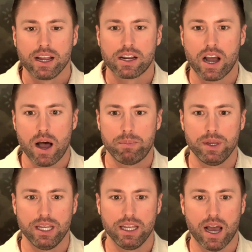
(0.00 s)

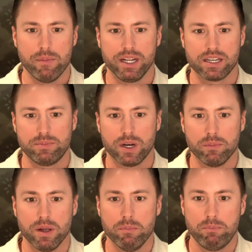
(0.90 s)
copy, I'm going to
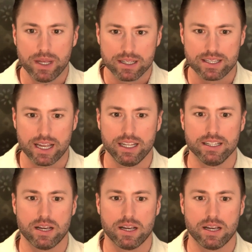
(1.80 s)
experiment bid settings,